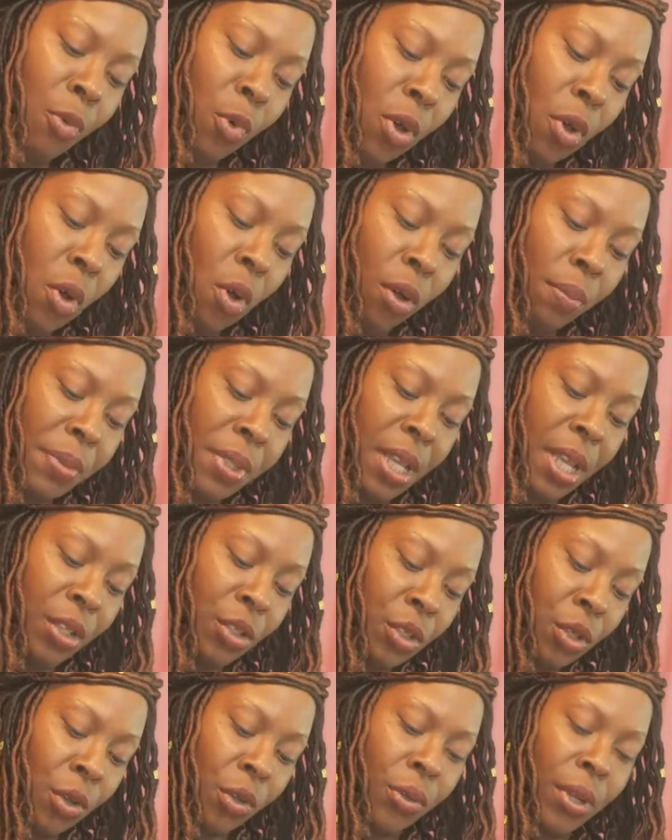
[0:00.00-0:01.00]
will hope
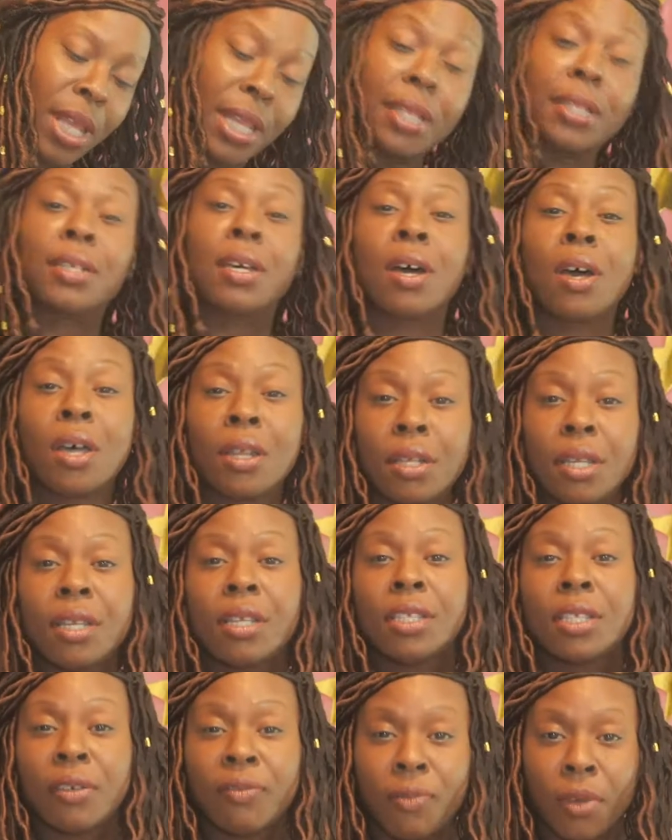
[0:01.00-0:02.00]
that your credit card
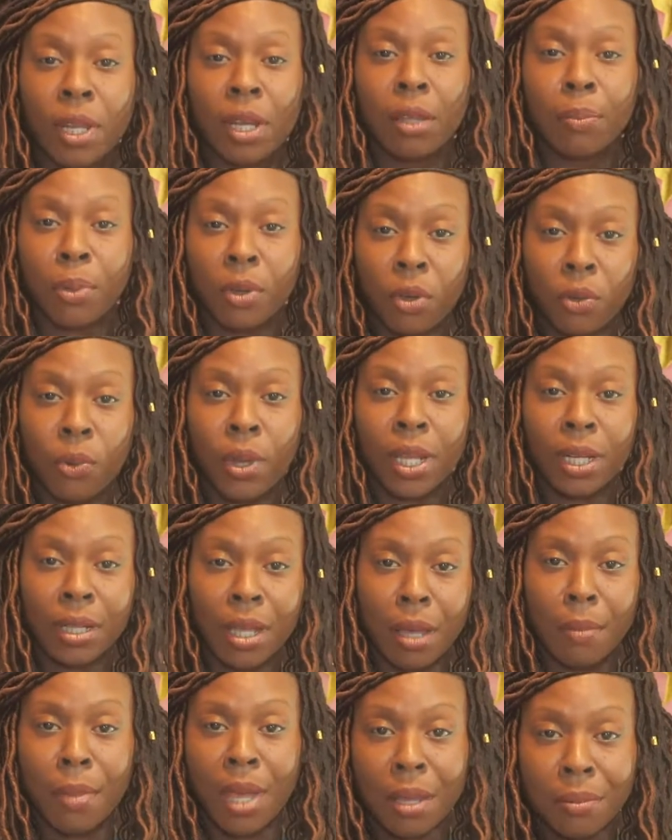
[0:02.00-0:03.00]
is available right
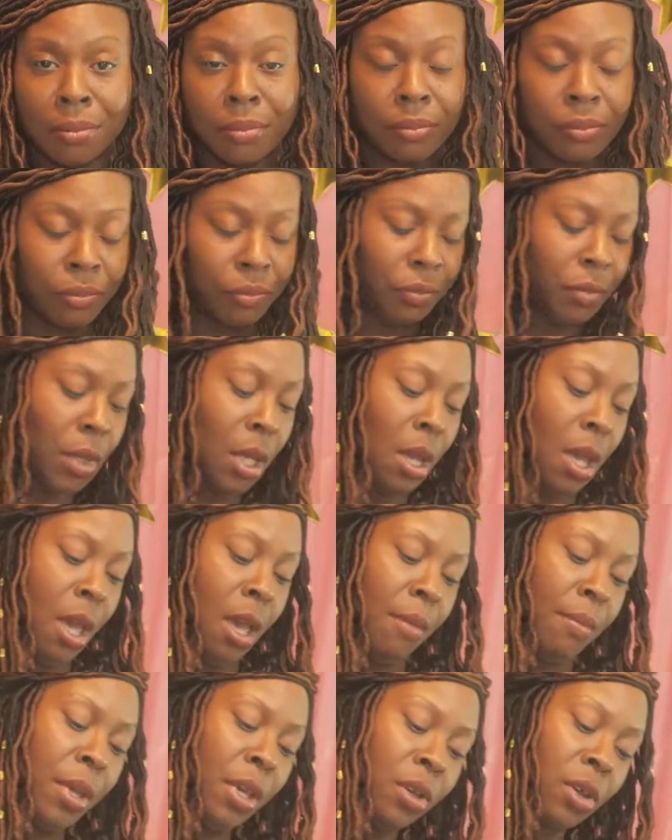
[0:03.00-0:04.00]
now, ma'am.
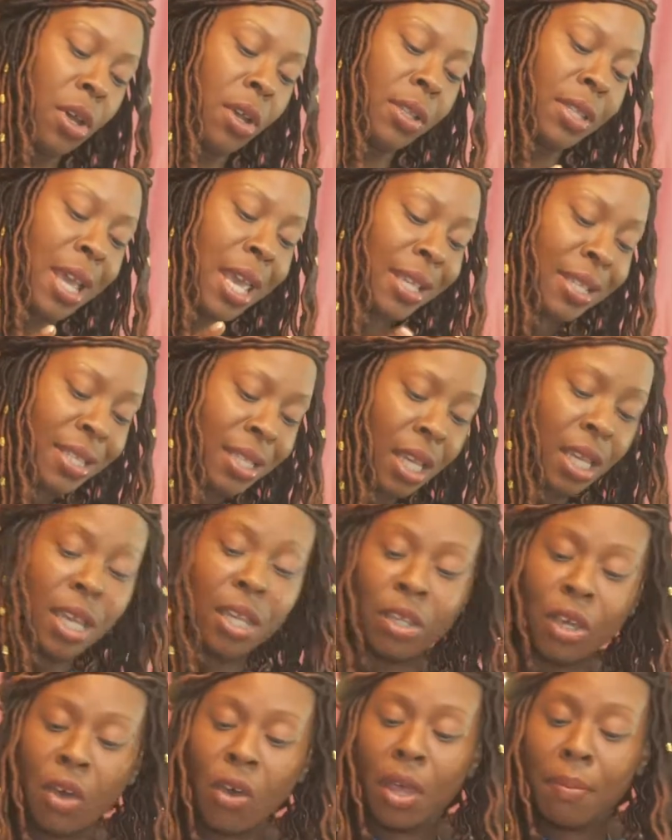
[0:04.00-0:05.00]
Because I see
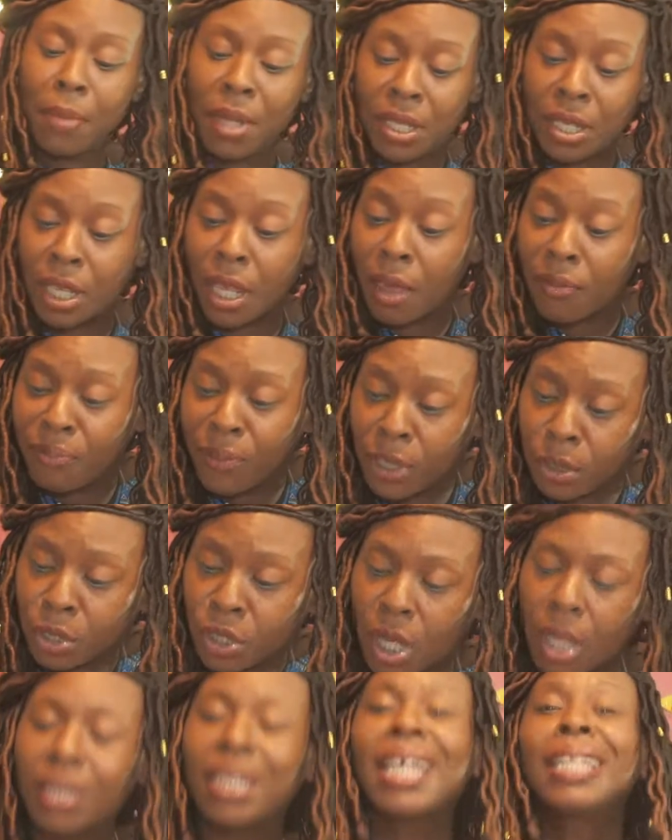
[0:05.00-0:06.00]
in your immediate
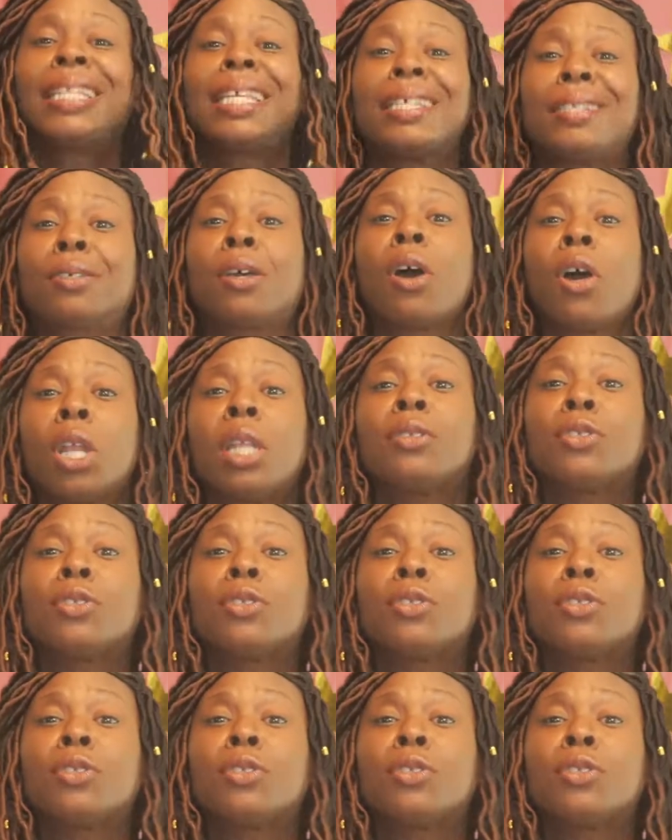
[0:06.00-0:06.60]
future that this call